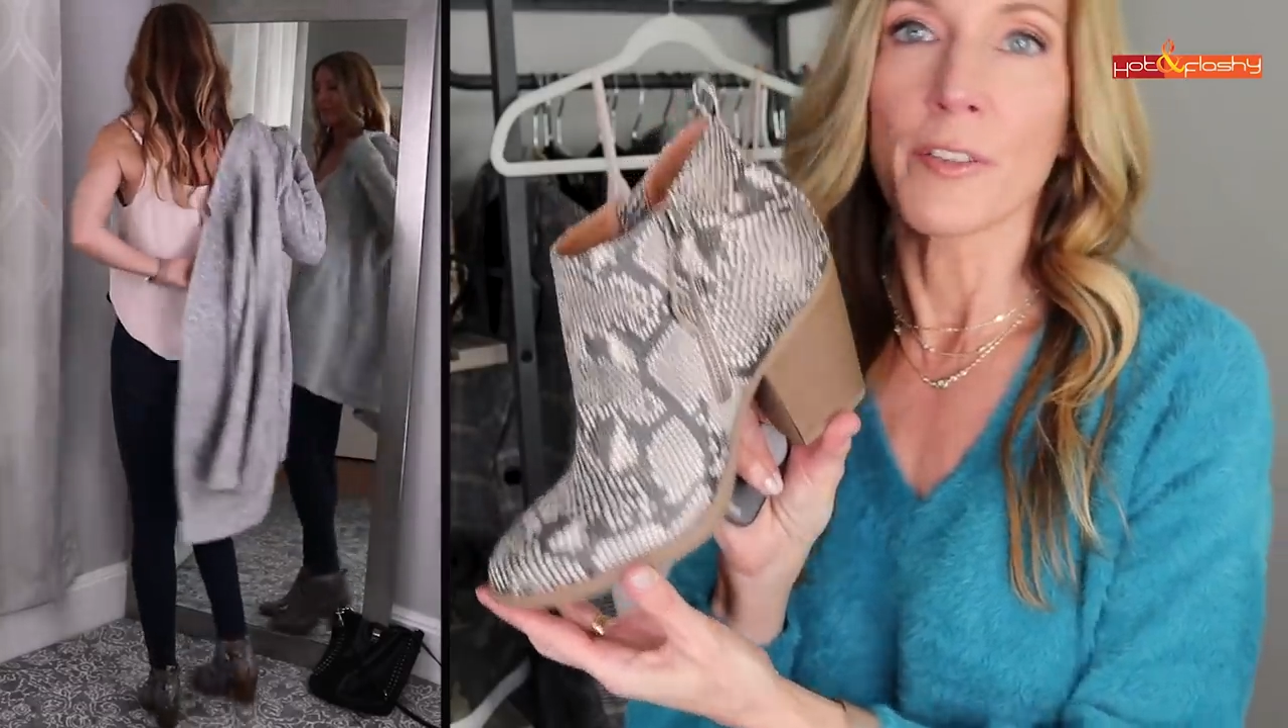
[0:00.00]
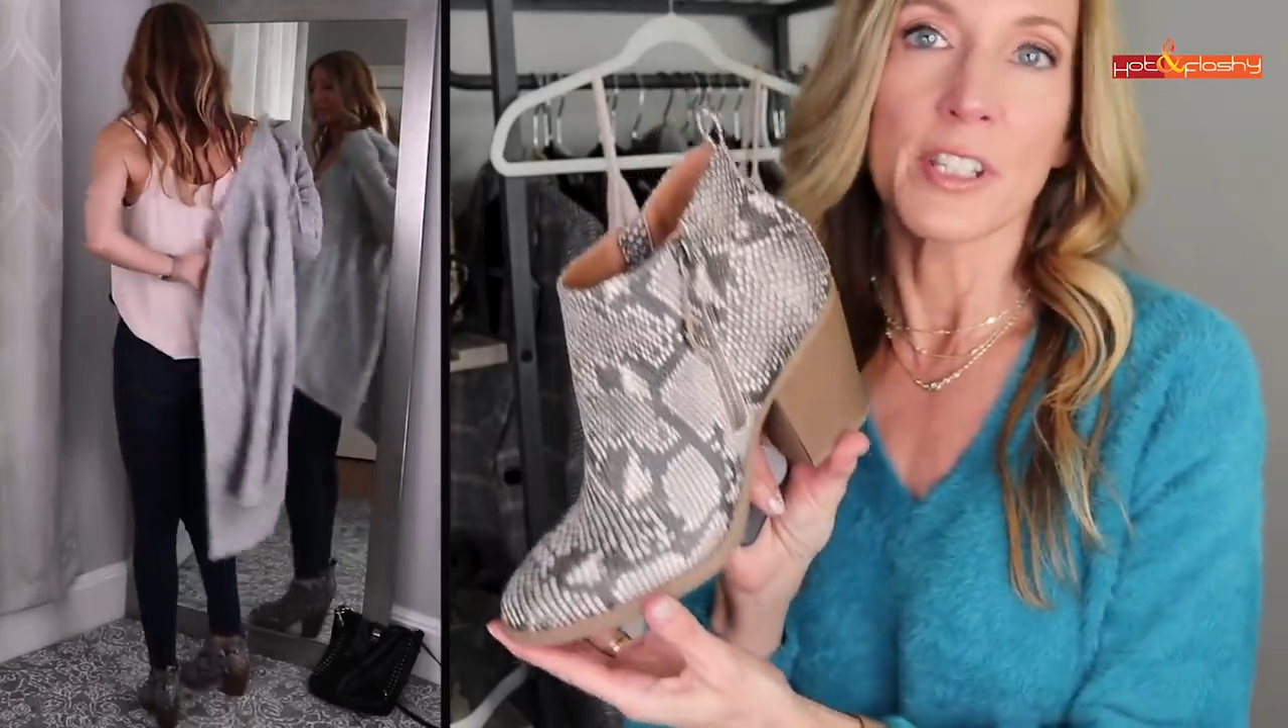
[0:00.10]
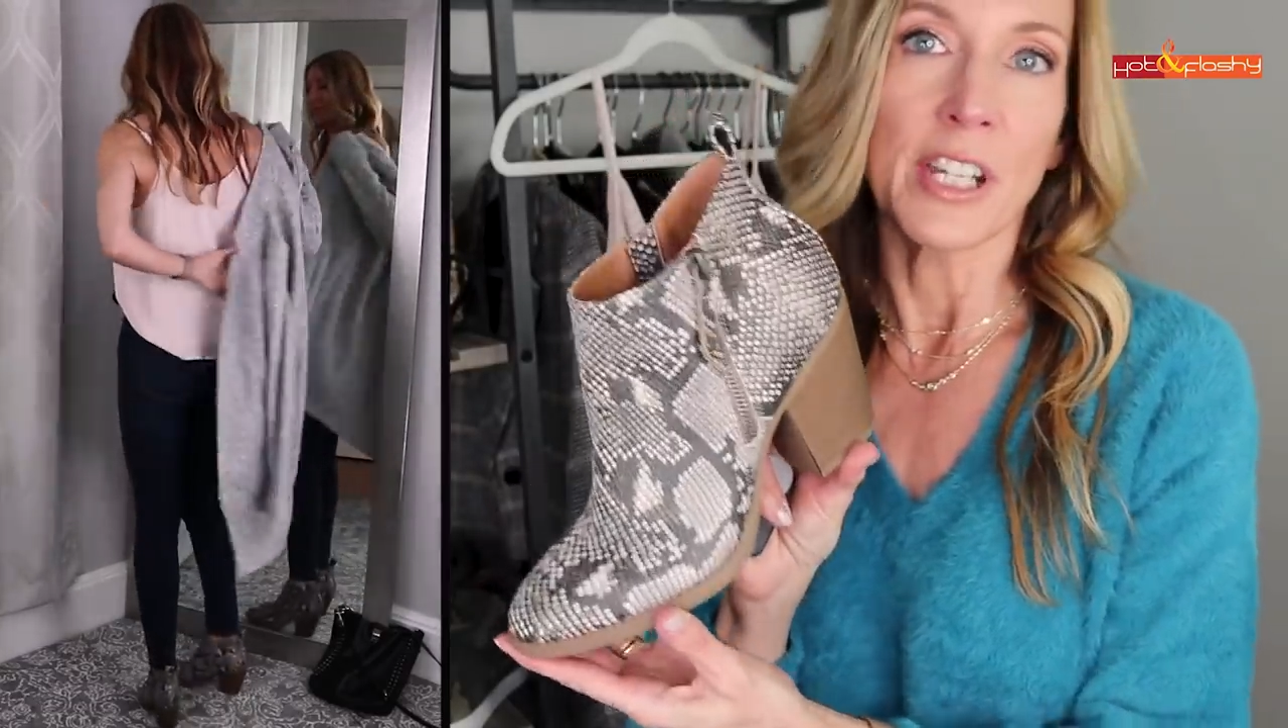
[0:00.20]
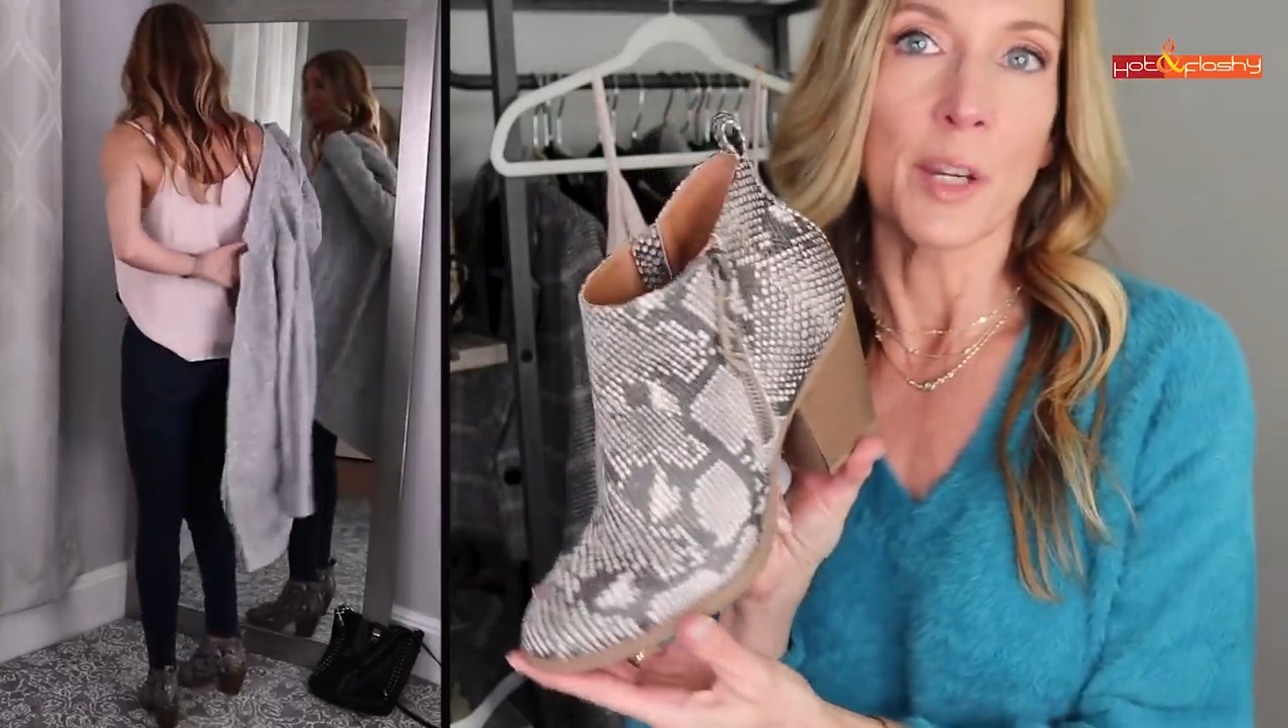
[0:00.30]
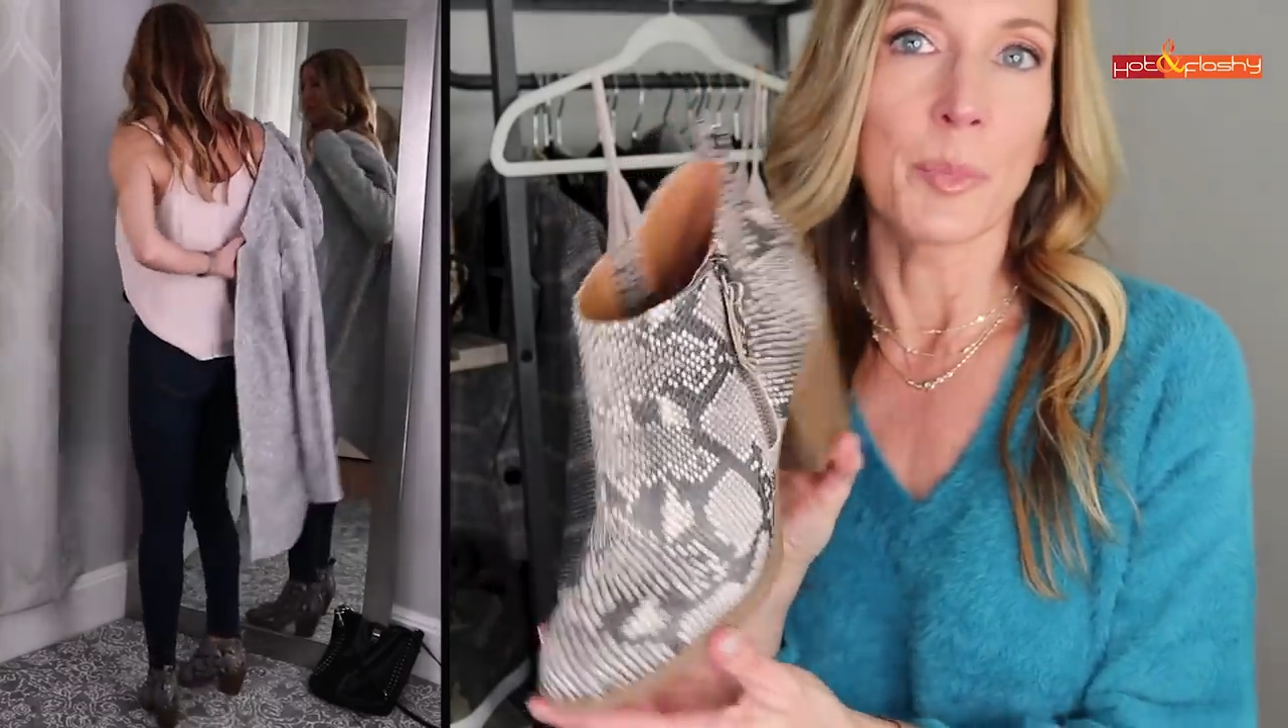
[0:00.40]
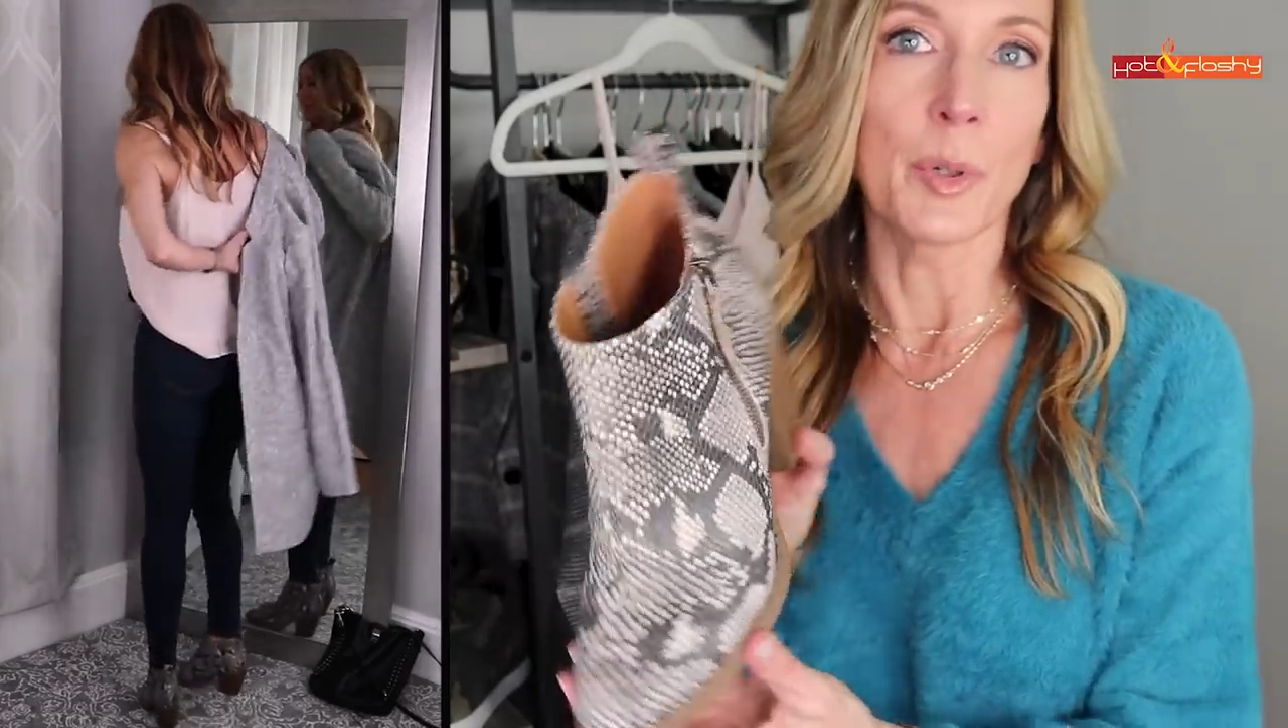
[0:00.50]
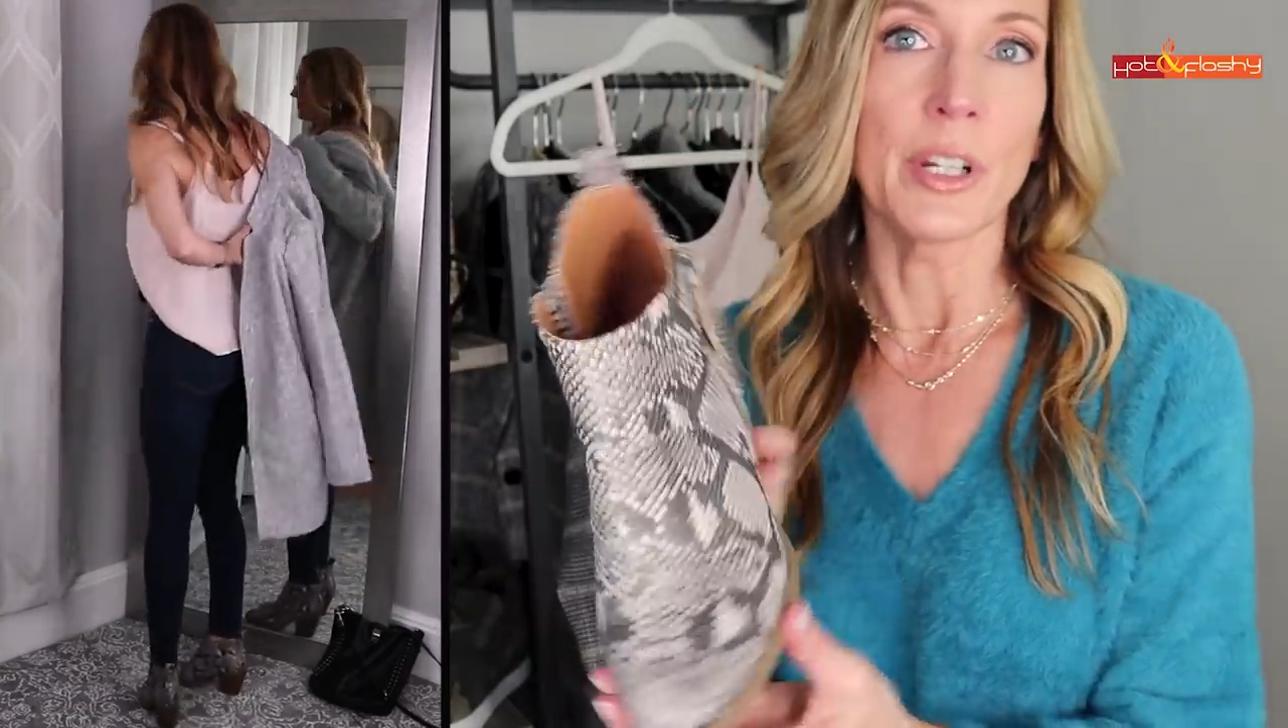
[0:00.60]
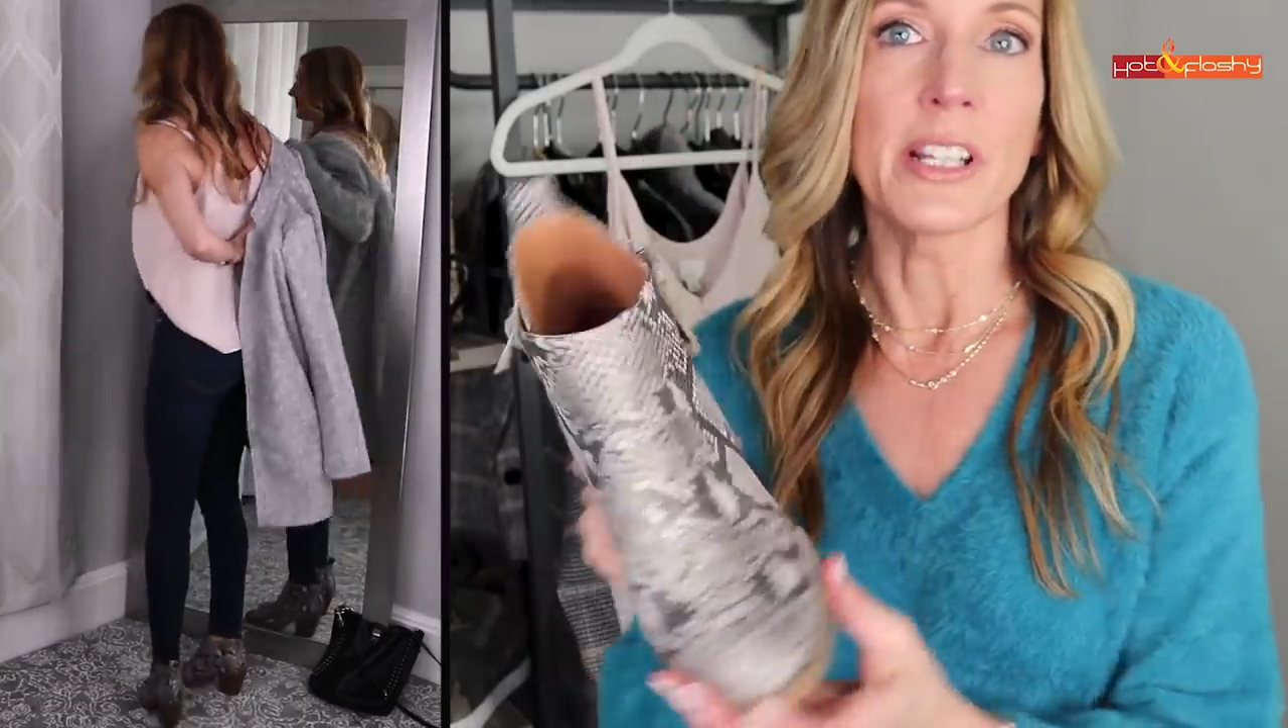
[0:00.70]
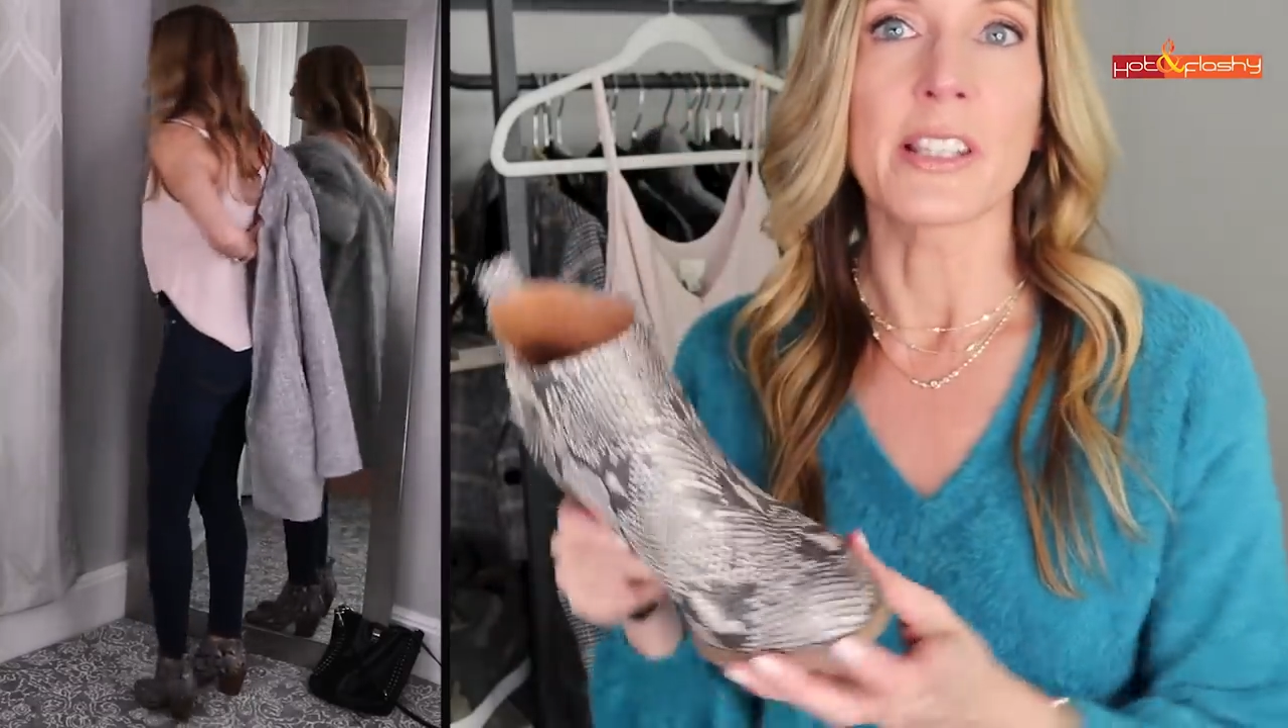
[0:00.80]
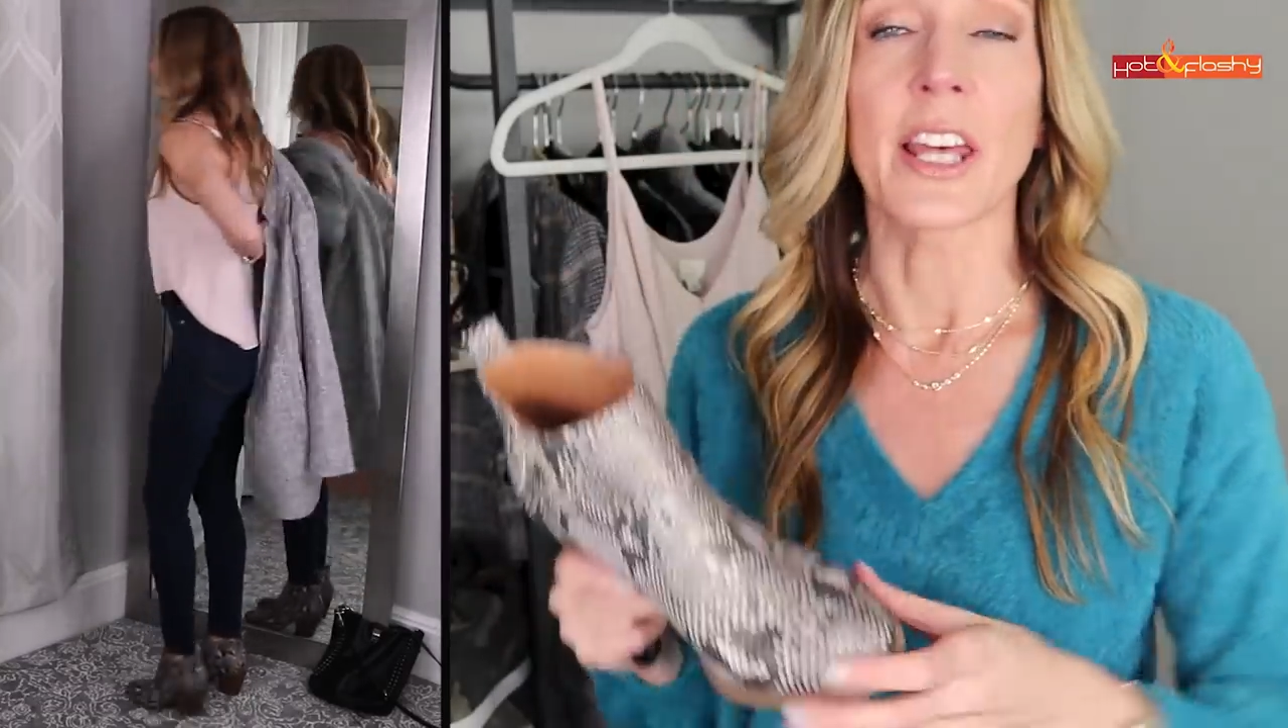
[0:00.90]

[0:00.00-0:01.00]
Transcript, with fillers: of snake booties